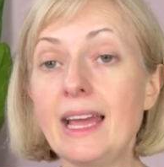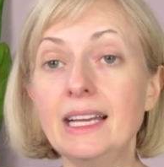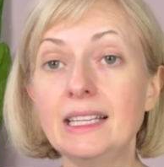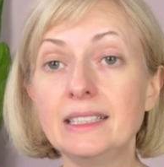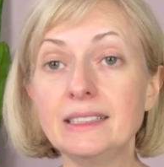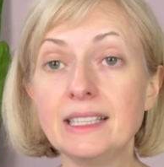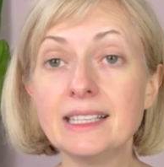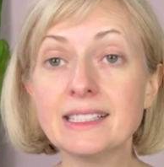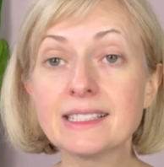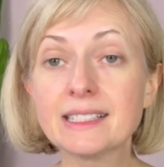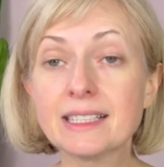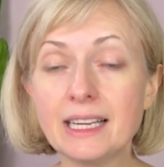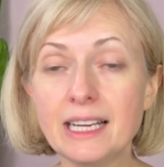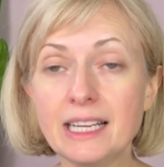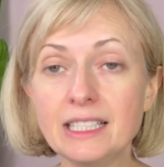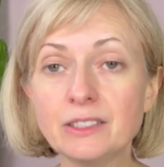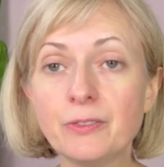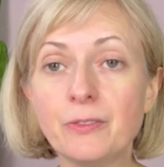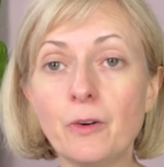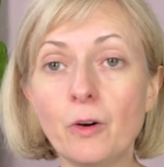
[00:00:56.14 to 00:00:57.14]
and it's
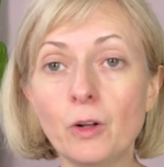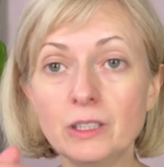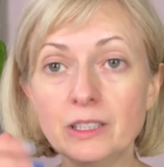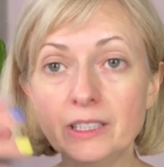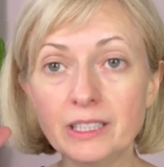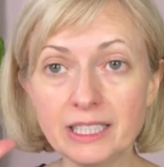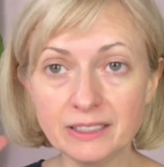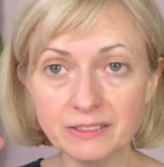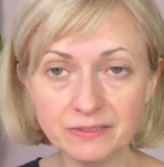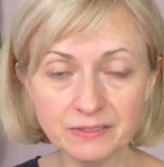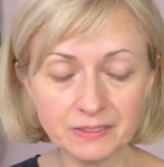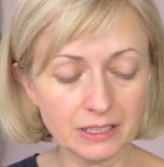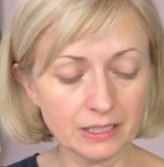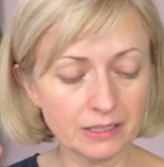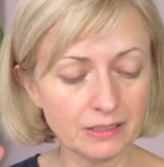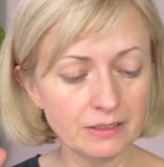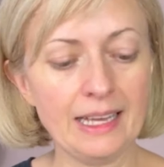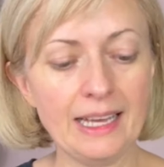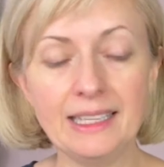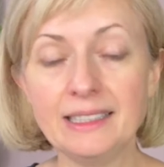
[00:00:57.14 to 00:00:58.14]
great for lift
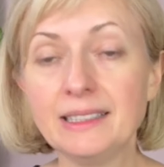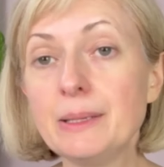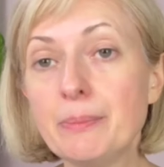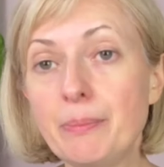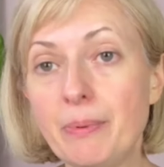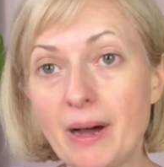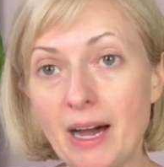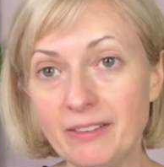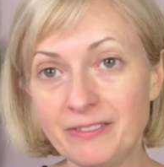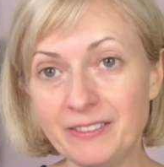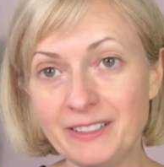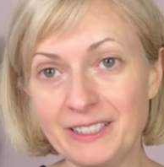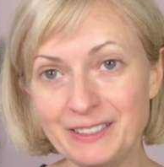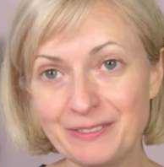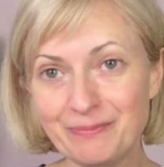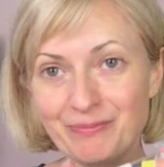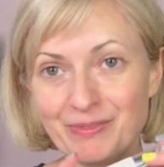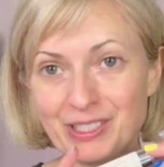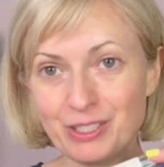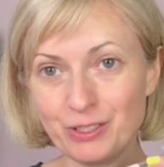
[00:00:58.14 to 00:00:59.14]
and the
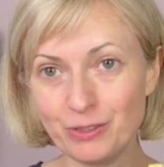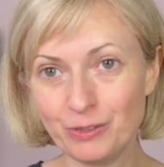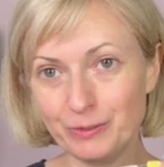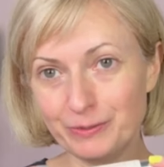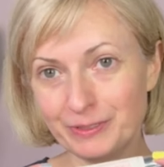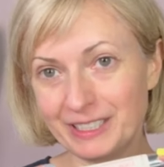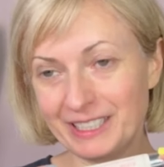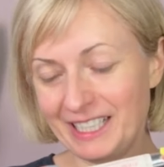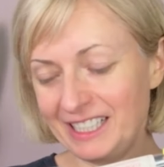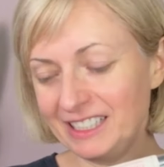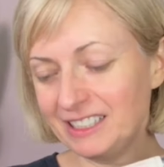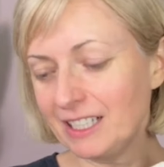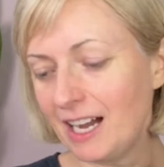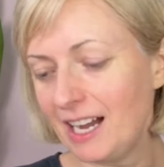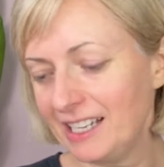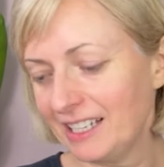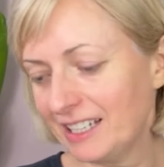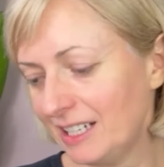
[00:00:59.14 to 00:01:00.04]
puffing. So great eye